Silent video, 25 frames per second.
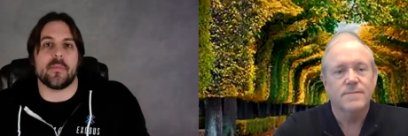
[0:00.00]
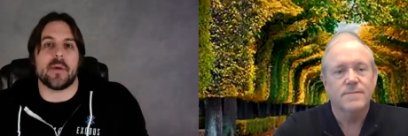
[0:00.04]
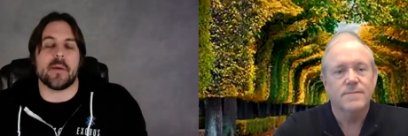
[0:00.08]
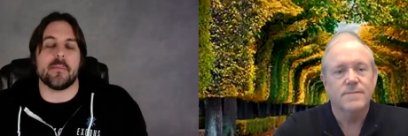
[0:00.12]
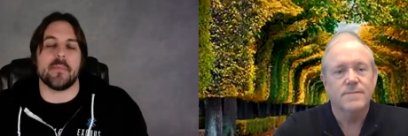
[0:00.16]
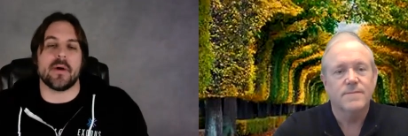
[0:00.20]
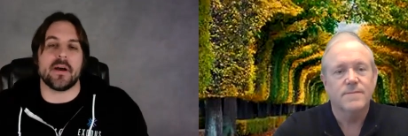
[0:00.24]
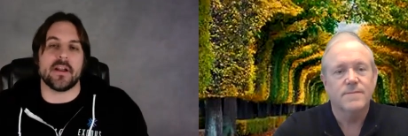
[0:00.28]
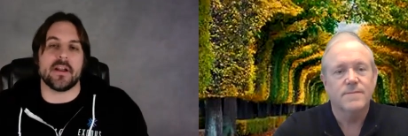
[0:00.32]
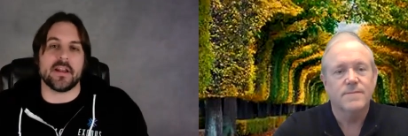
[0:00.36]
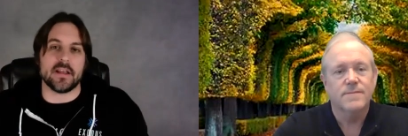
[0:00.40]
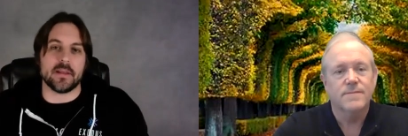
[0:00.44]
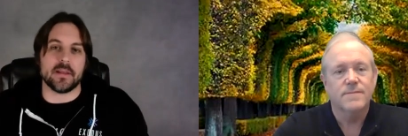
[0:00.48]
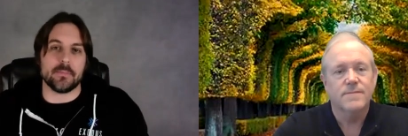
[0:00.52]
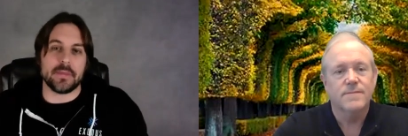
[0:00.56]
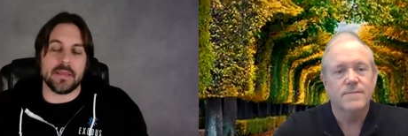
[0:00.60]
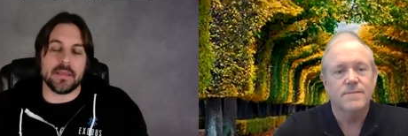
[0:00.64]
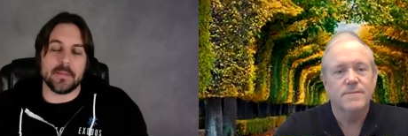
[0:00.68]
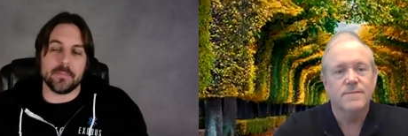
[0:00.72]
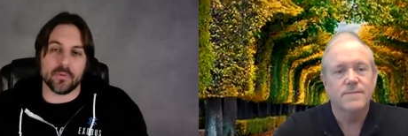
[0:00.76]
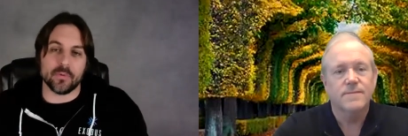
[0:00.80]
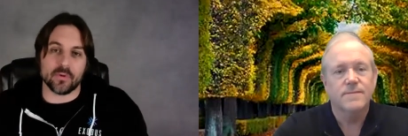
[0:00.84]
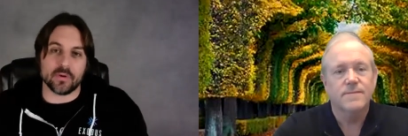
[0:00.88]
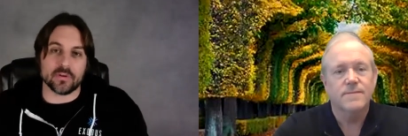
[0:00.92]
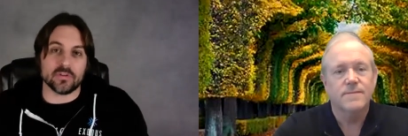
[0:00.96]
Speaker 1: my money? And
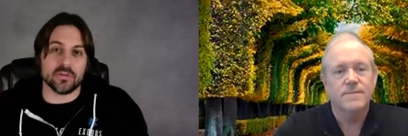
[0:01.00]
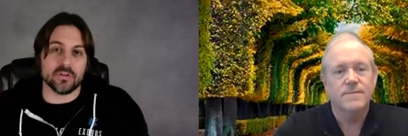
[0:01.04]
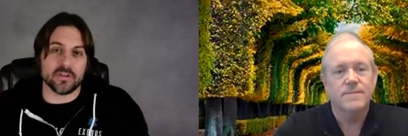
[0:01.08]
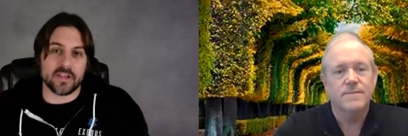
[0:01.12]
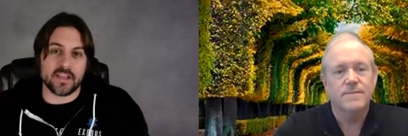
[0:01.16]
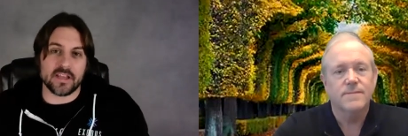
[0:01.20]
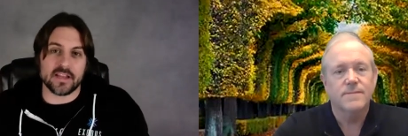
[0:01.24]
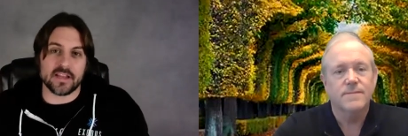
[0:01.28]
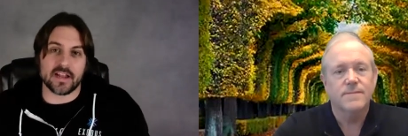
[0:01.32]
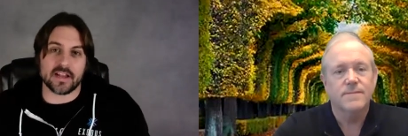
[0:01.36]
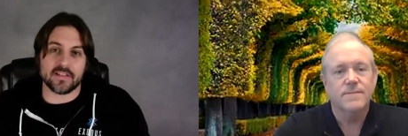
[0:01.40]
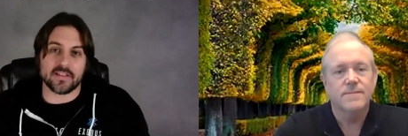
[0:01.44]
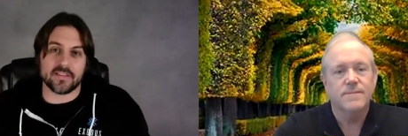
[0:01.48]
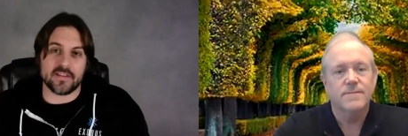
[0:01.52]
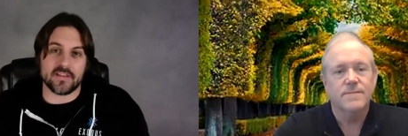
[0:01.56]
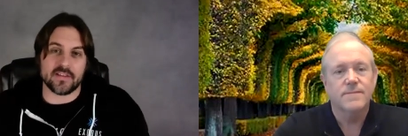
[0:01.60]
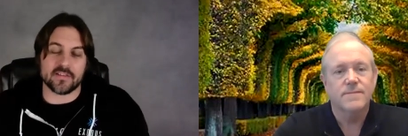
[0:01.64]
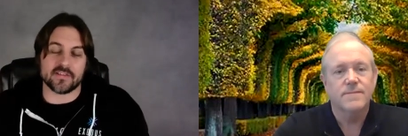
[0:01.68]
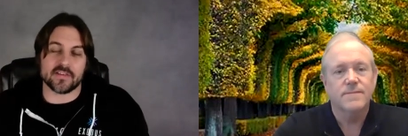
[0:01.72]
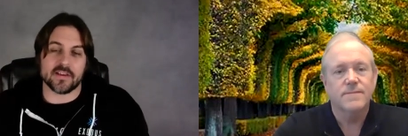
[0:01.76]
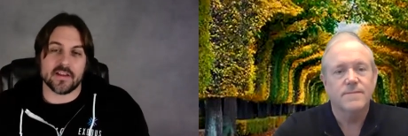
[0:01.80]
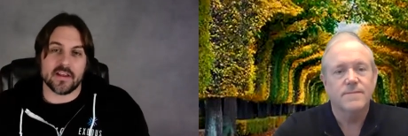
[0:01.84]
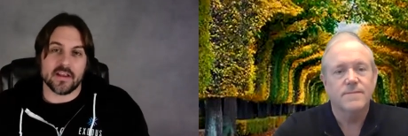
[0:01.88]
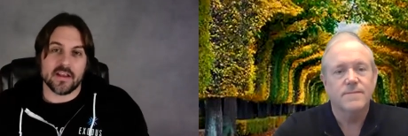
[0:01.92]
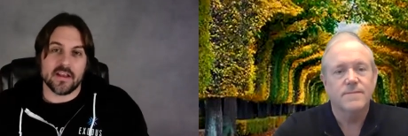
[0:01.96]
people are looking at these
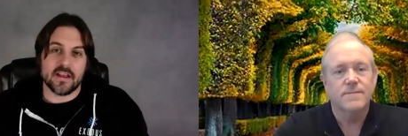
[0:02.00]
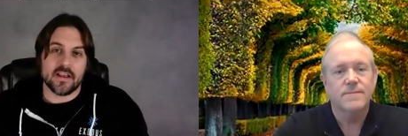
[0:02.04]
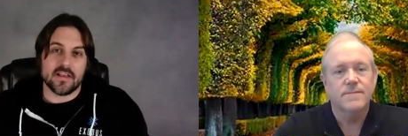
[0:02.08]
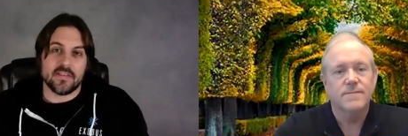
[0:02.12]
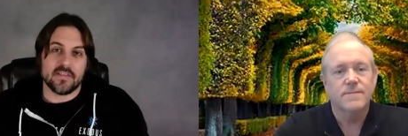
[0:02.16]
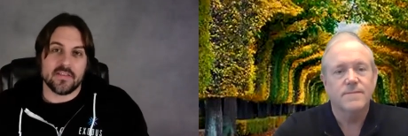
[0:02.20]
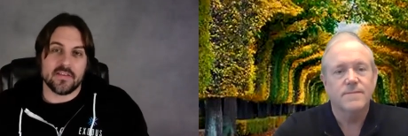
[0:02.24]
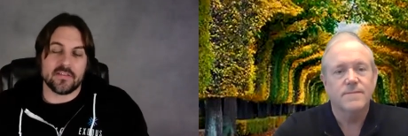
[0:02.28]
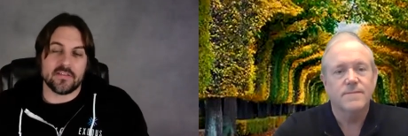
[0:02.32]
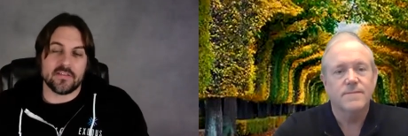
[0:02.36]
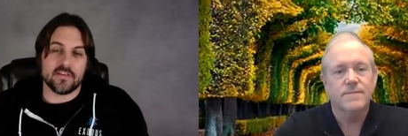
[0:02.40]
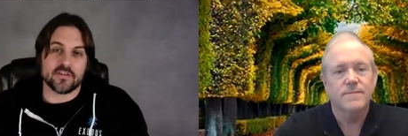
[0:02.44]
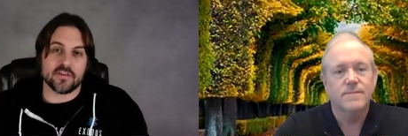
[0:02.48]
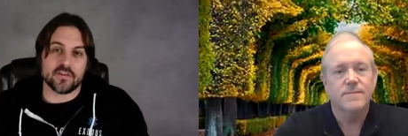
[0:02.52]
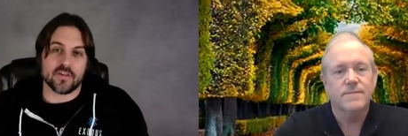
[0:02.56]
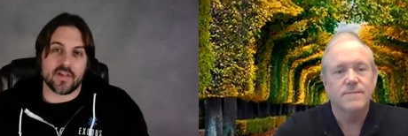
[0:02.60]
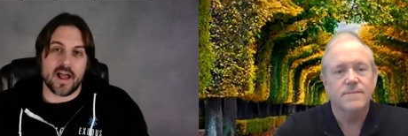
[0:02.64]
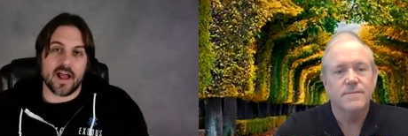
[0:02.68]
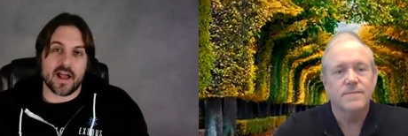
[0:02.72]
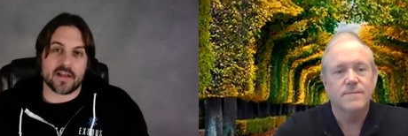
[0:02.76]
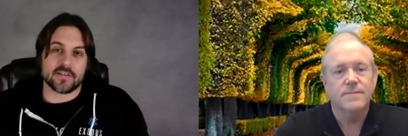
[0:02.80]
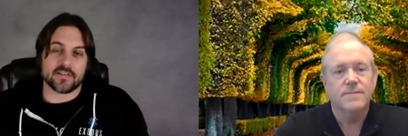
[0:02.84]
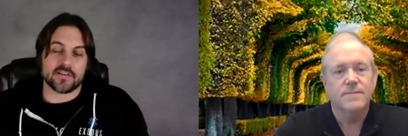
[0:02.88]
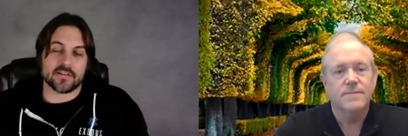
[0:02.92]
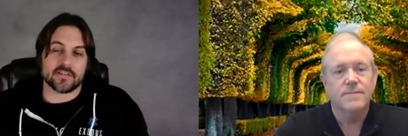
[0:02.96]
these digital
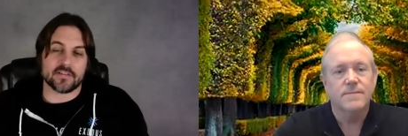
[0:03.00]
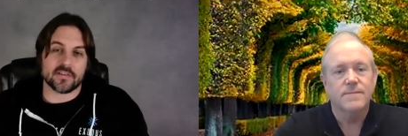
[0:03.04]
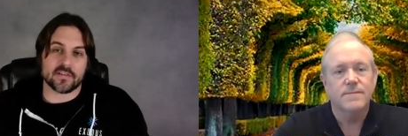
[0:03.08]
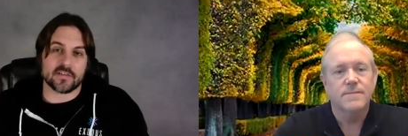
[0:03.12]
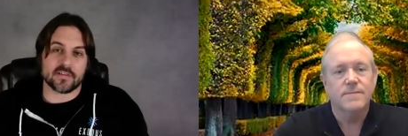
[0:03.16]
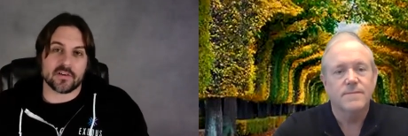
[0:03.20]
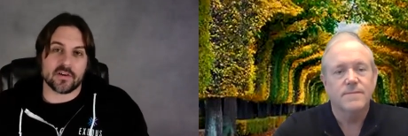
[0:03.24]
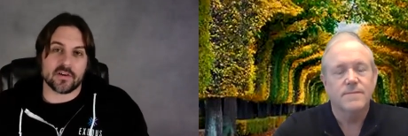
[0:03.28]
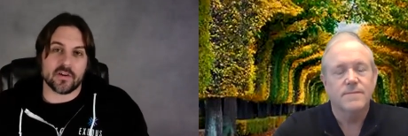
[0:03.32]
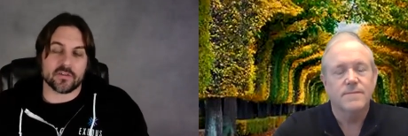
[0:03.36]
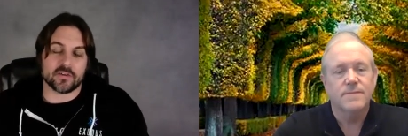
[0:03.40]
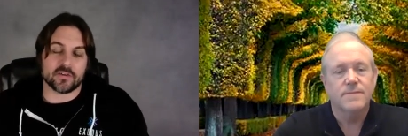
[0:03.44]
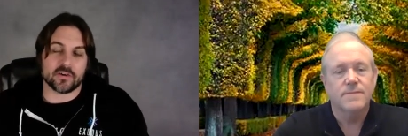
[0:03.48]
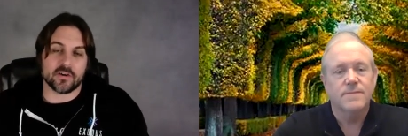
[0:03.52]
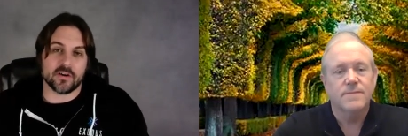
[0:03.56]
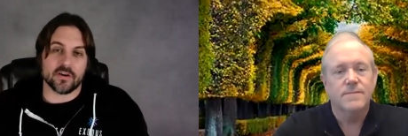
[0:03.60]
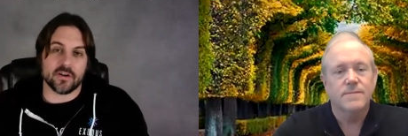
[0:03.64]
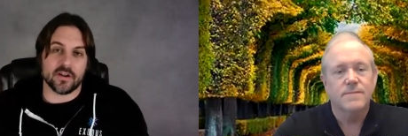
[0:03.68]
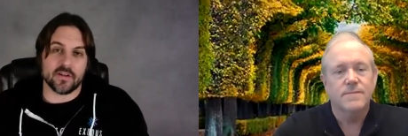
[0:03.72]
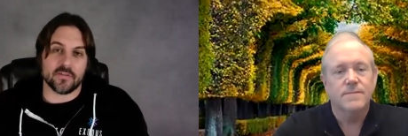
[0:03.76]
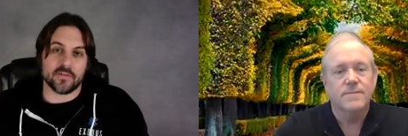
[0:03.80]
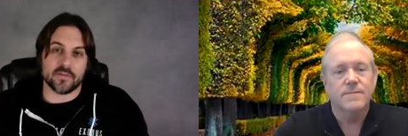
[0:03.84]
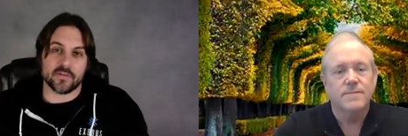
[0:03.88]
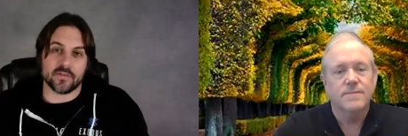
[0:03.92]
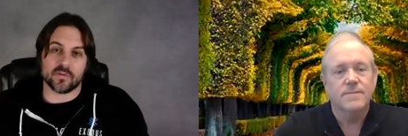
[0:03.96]
assets as an alternative,
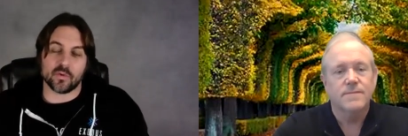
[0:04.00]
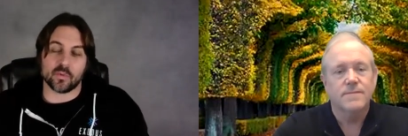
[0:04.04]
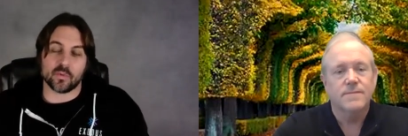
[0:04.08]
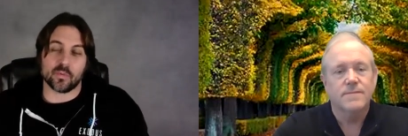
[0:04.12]
and so